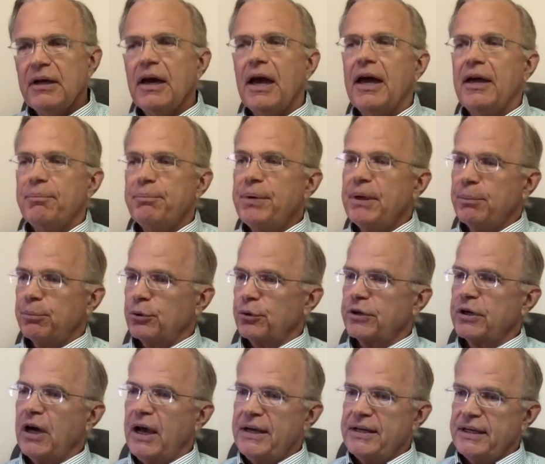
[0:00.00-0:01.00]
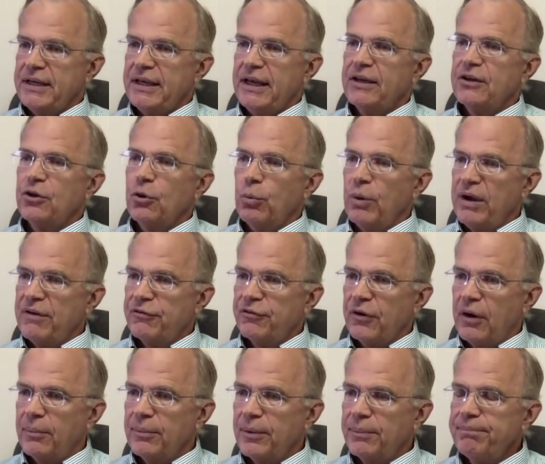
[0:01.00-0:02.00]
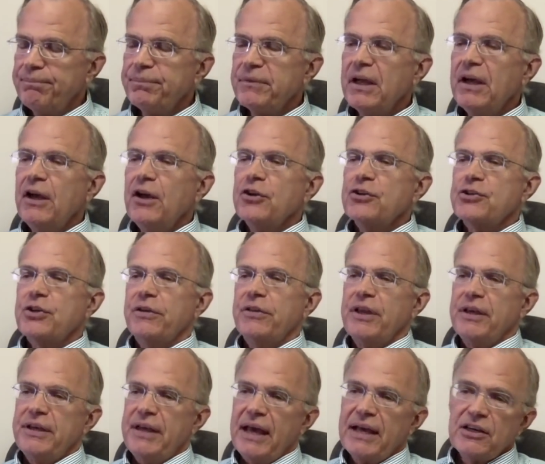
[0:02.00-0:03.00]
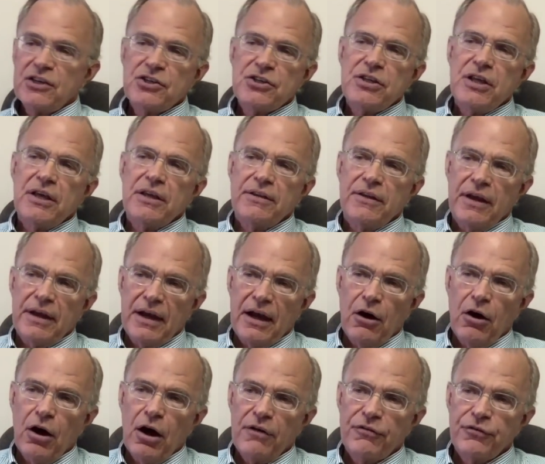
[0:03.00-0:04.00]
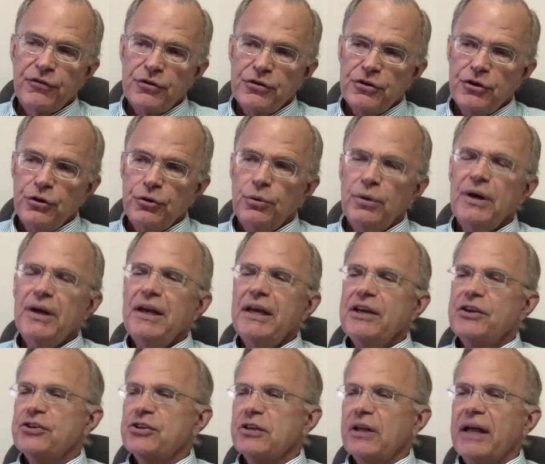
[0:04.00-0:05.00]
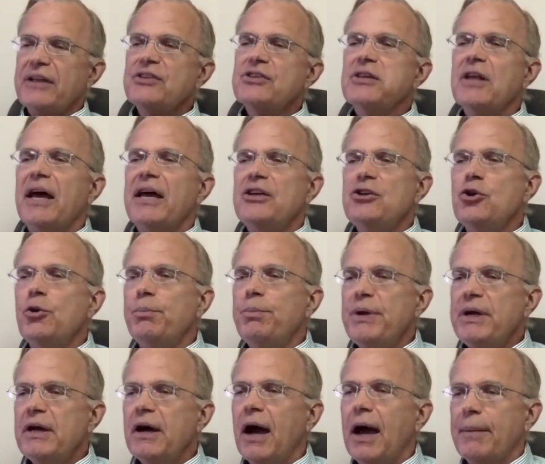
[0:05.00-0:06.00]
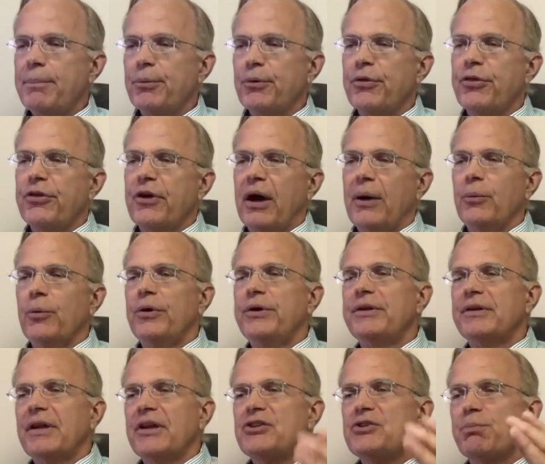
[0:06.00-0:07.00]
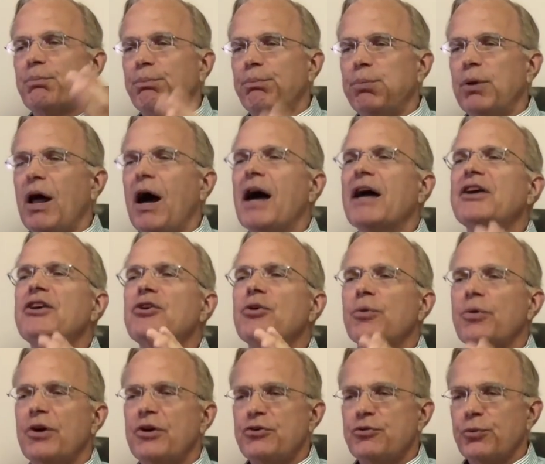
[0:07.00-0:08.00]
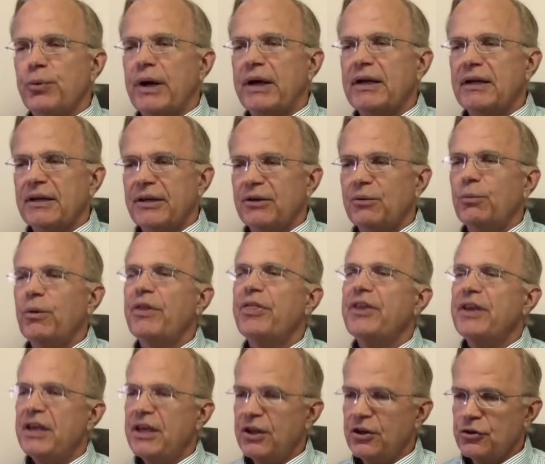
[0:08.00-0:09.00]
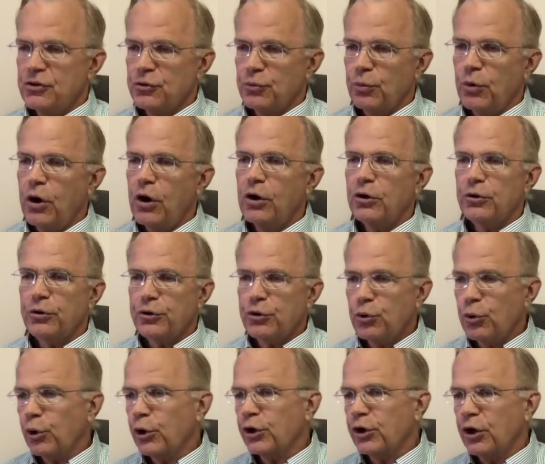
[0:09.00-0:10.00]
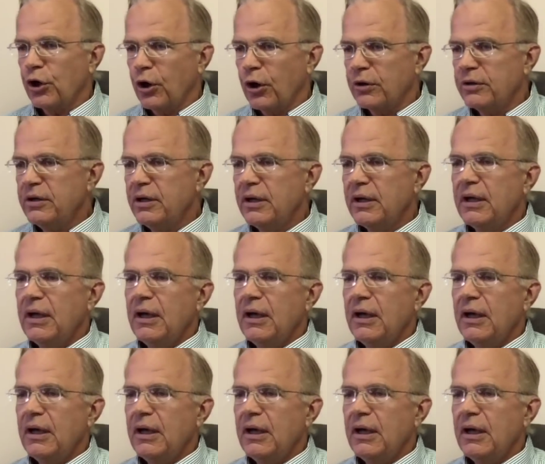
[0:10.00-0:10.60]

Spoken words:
and people are kind of getting away from them. So the next thing they offer you is, let's let you be hyperthyroid and let's block your adrenaline with Inderol or Corgard.